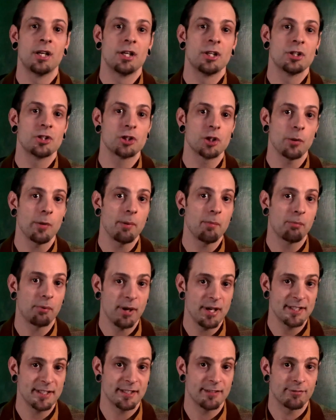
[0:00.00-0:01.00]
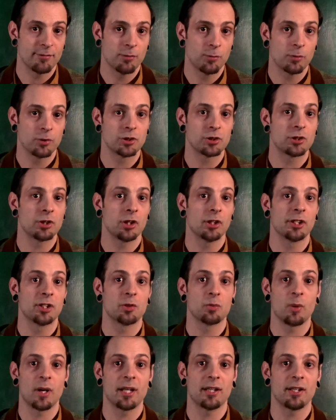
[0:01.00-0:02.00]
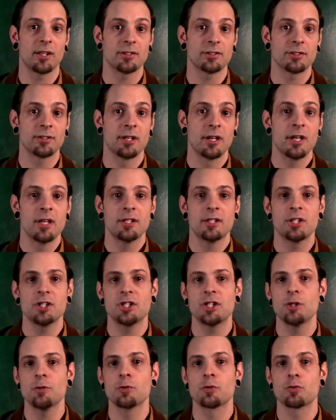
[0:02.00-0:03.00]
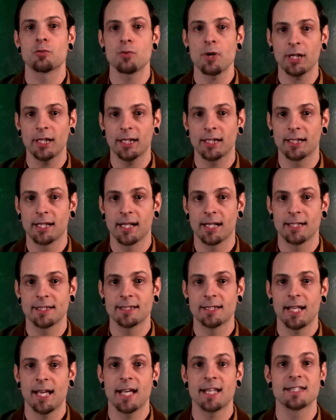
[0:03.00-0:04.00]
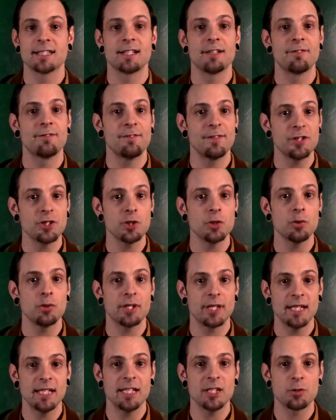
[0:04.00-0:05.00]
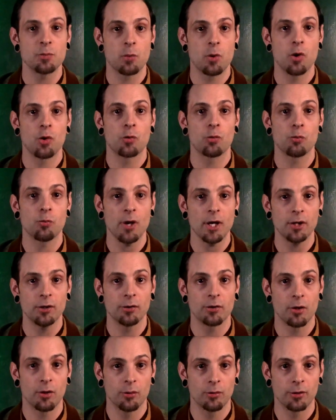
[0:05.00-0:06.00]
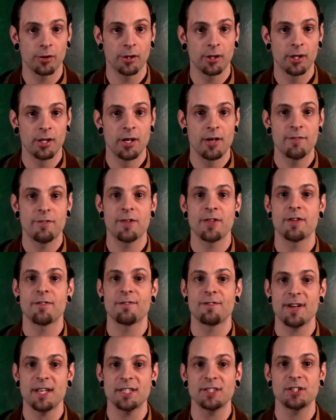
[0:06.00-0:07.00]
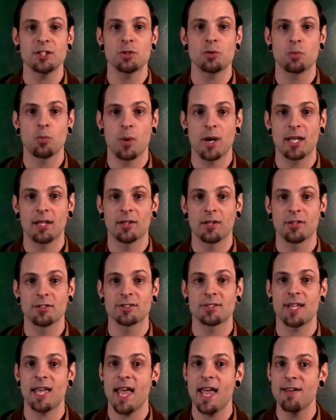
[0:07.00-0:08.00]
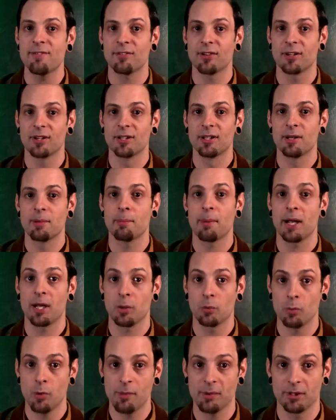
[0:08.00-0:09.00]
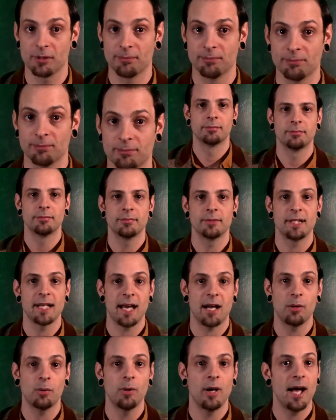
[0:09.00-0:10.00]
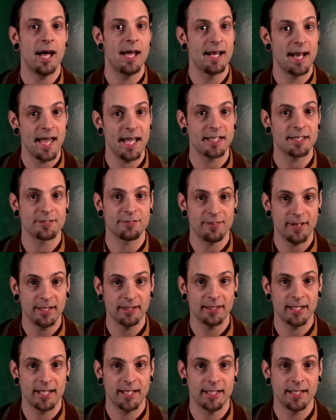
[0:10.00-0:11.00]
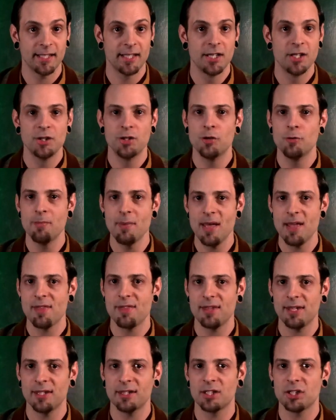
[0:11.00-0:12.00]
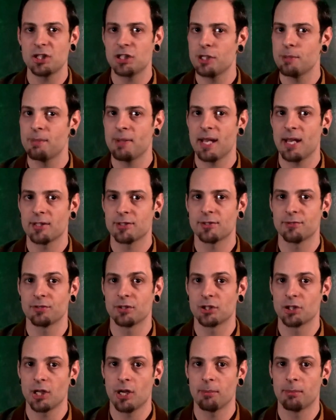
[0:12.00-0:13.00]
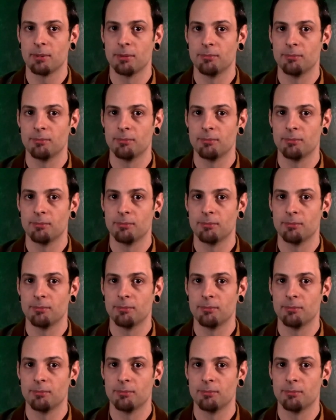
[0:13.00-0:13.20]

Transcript: So impressive was Dolly's weight loss that she was recognised as an official Guinness World Record holder for the fastest weight loss ever by a woman. Now, an ex-fat lady, you may think that she'd be out of a job.